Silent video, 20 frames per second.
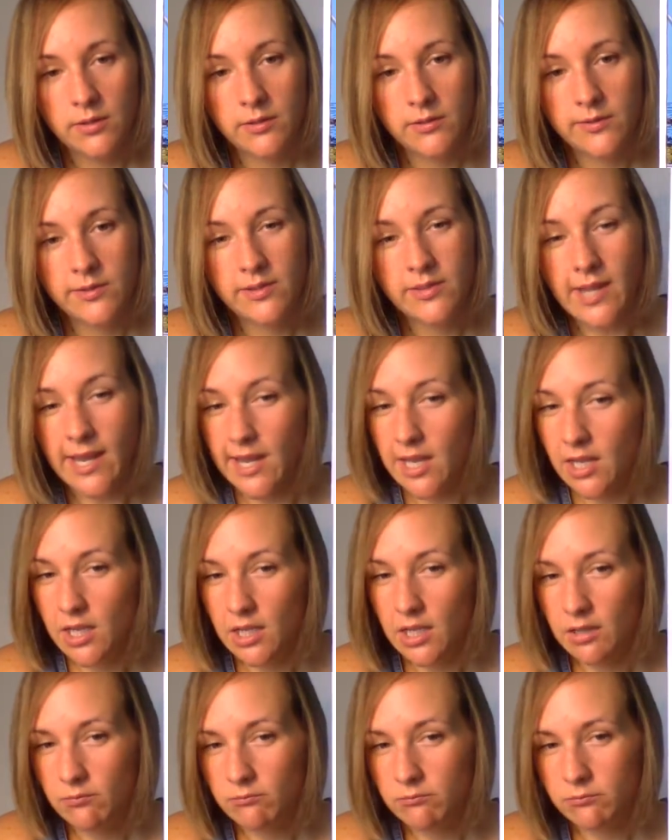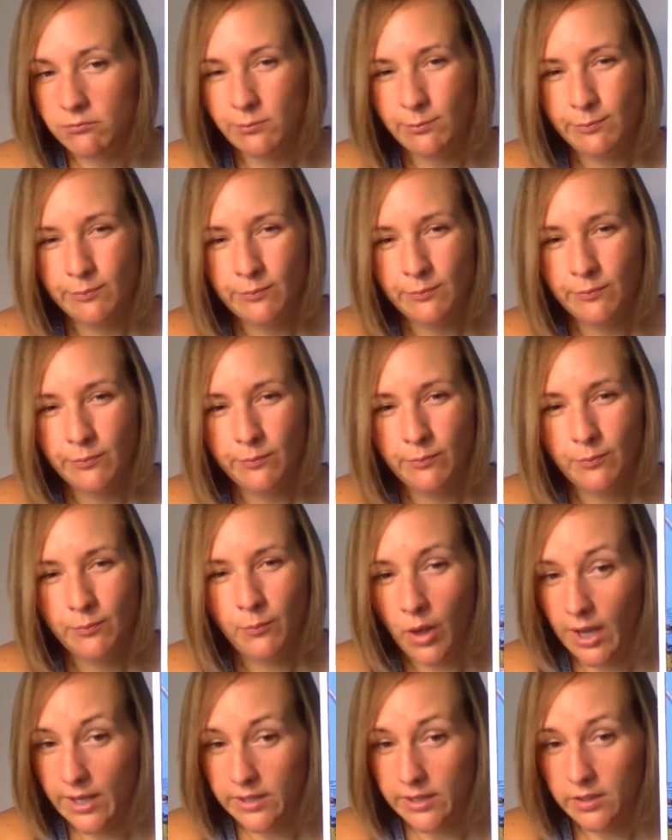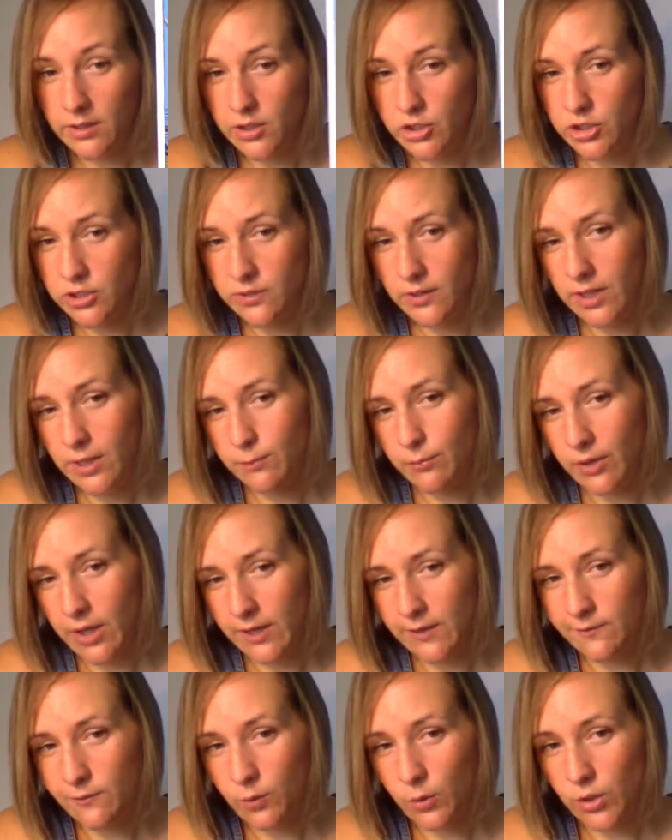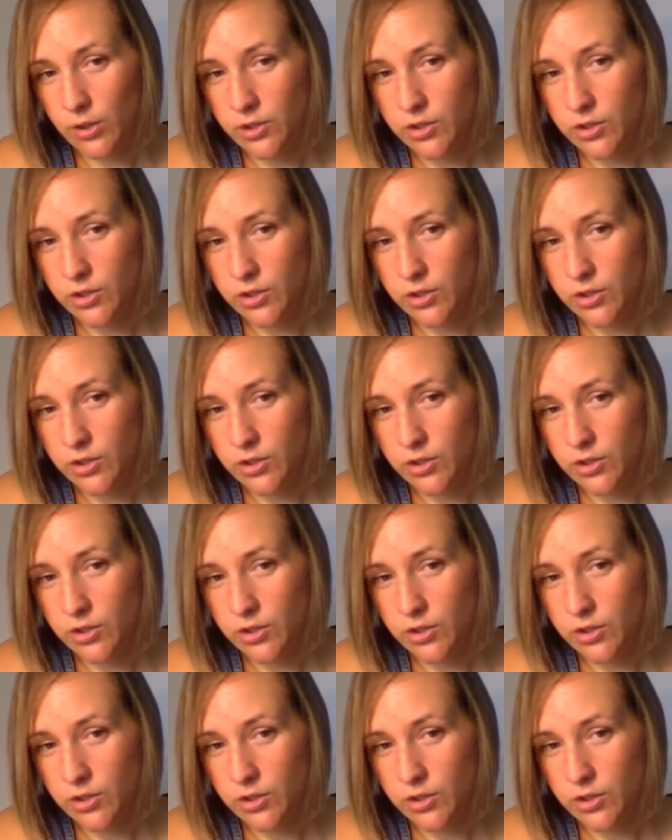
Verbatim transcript: stay blinded, because she's like blindfolded.